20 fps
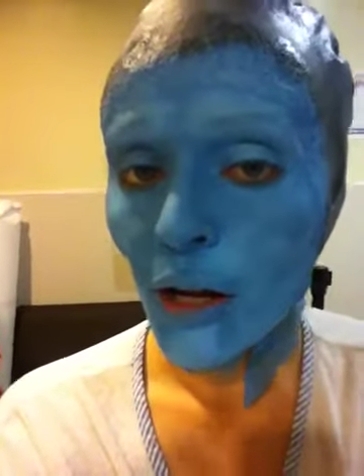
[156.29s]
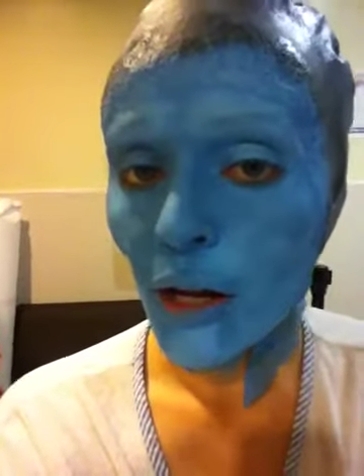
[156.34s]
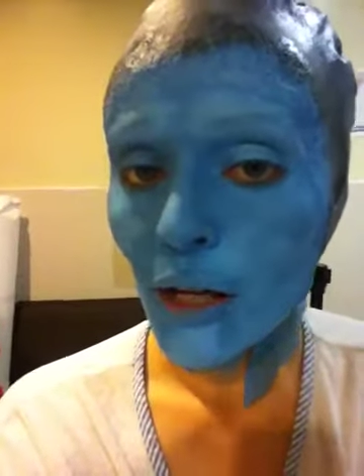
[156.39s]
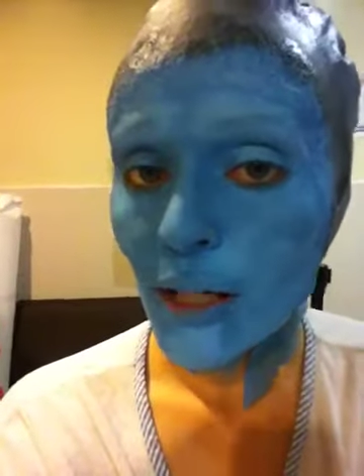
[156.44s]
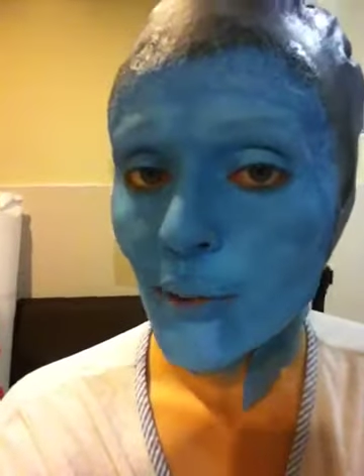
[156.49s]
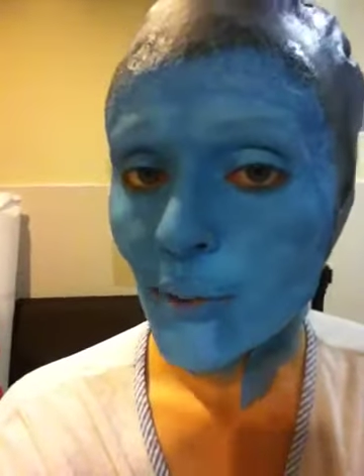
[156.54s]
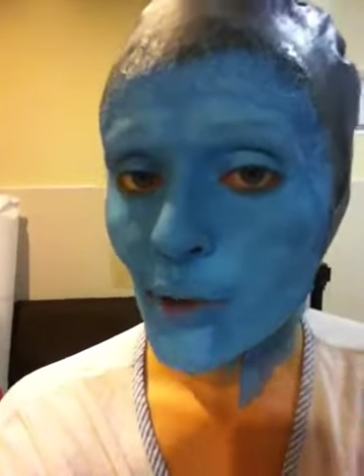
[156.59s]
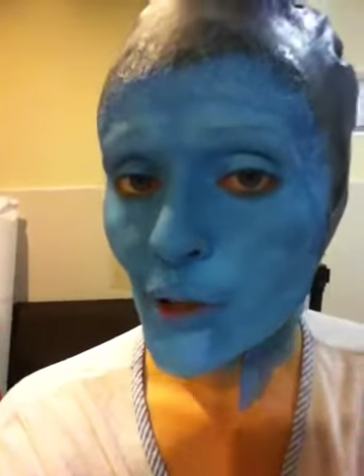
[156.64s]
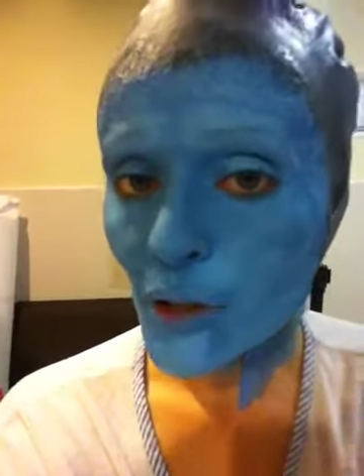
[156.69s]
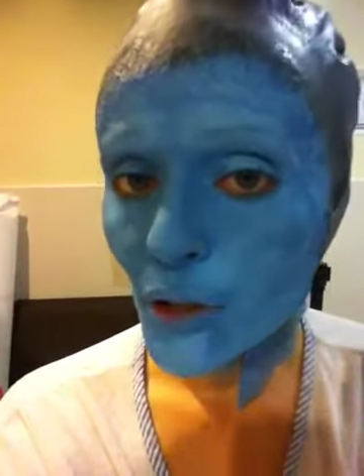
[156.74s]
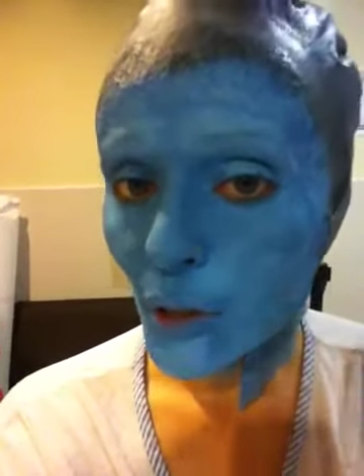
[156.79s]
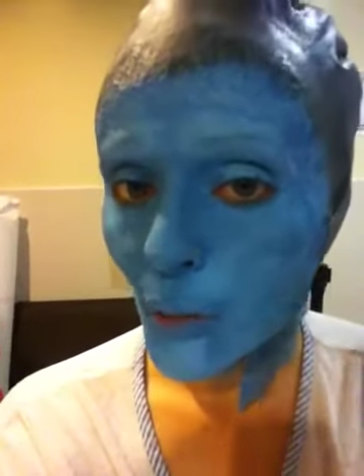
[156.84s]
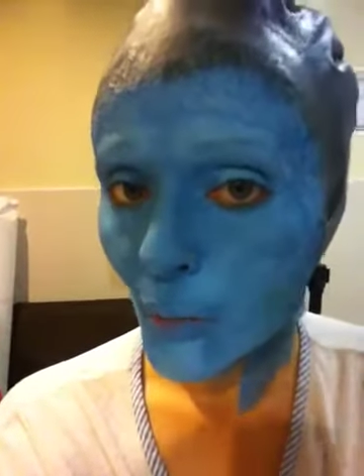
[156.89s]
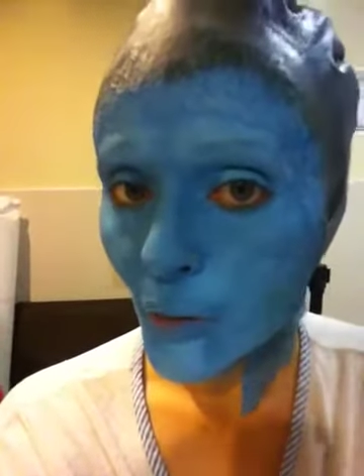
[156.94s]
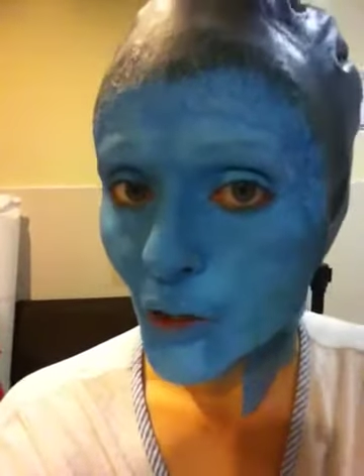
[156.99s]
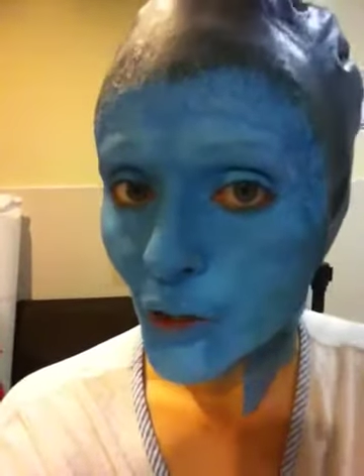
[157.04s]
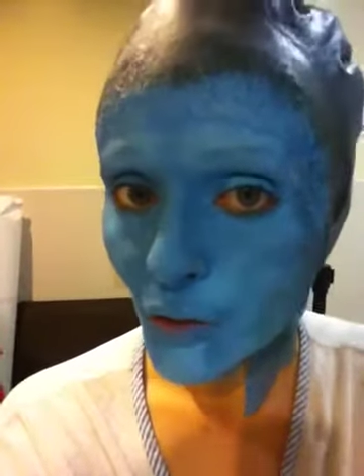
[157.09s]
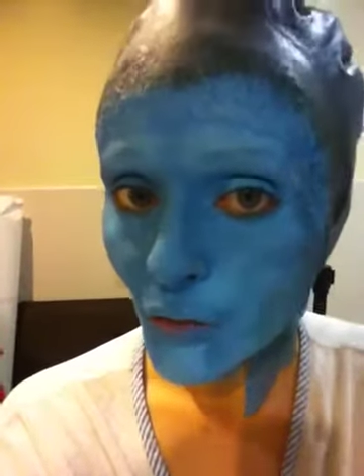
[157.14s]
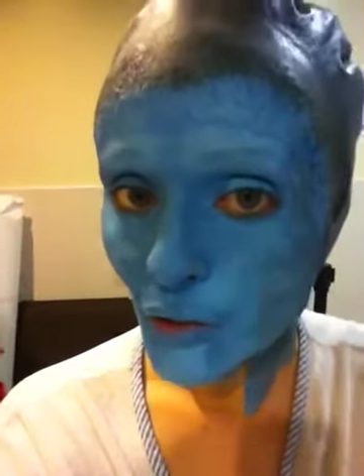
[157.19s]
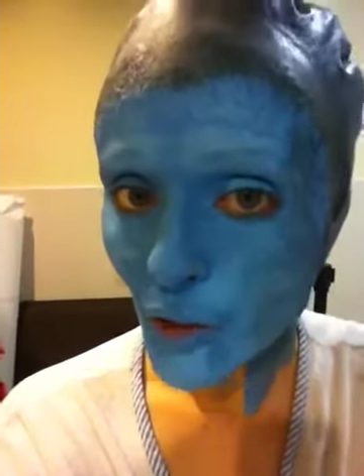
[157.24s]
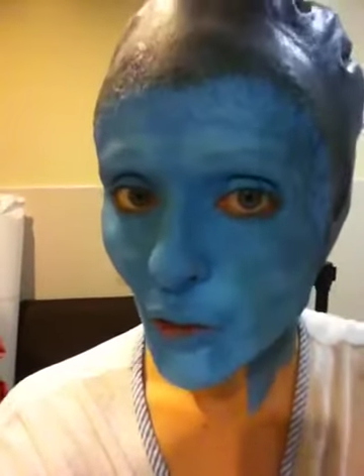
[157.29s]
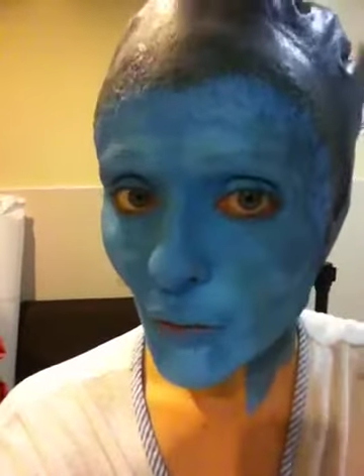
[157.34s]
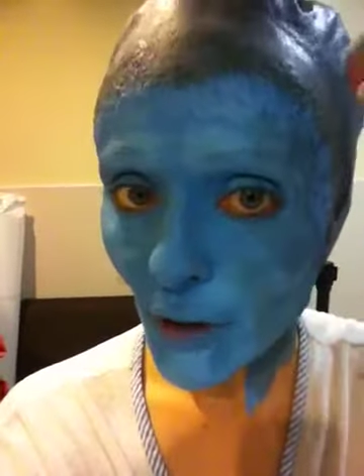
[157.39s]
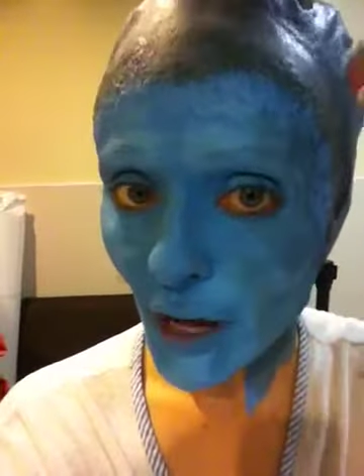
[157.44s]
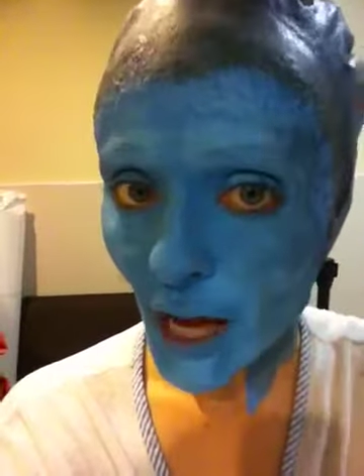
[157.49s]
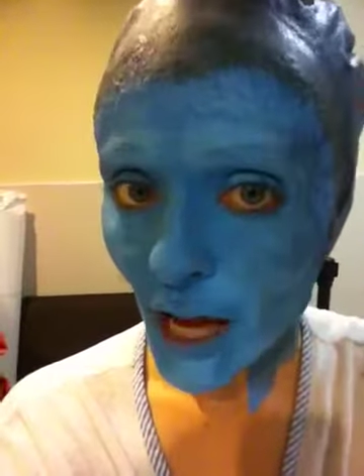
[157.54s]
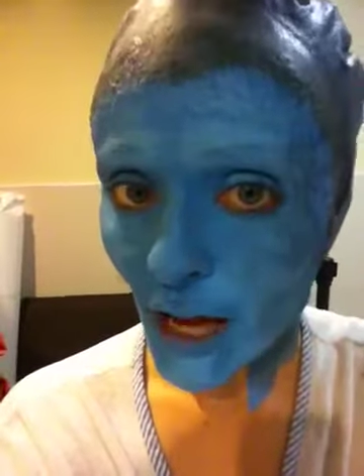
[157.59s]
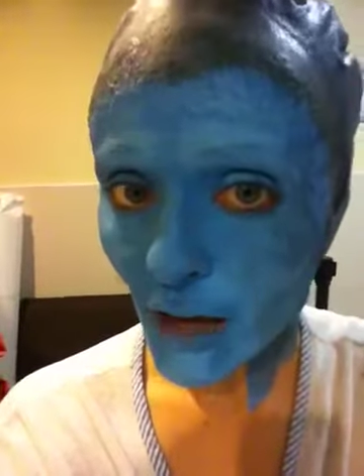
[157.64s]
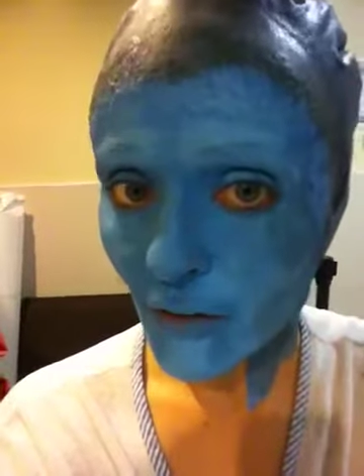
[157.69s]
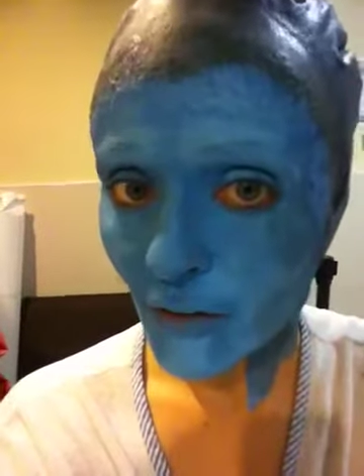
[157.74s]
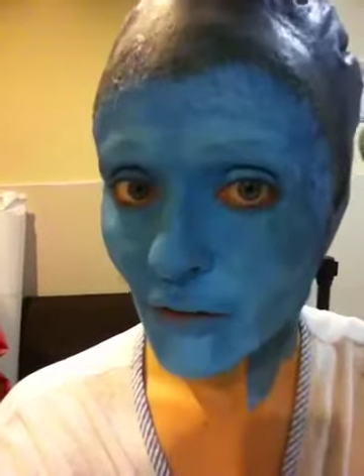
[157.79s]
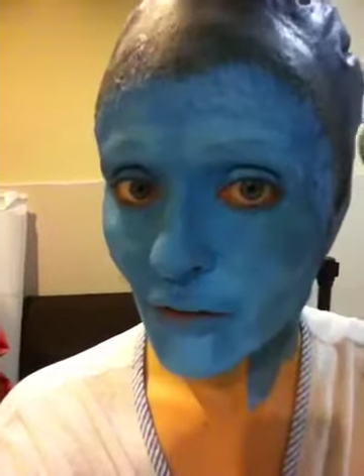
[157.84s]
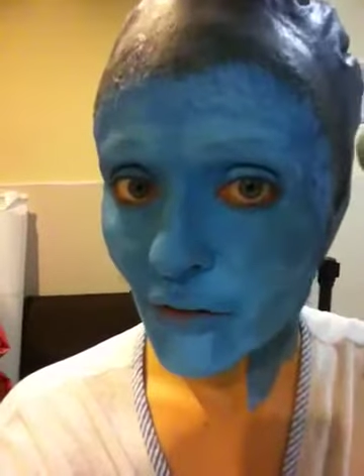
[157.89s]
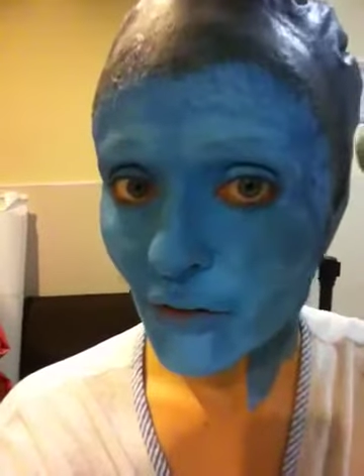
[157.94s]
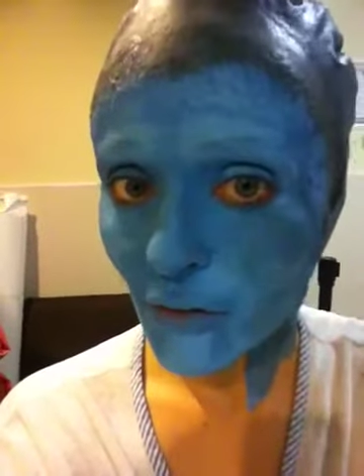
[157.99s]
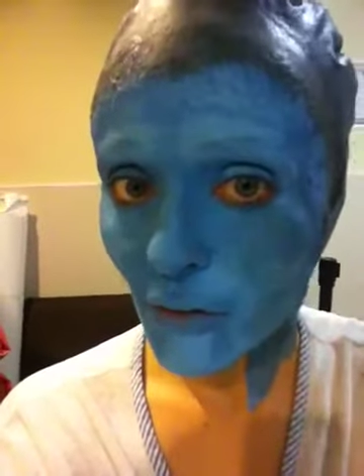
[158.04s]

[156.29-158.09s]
especially when you don't have,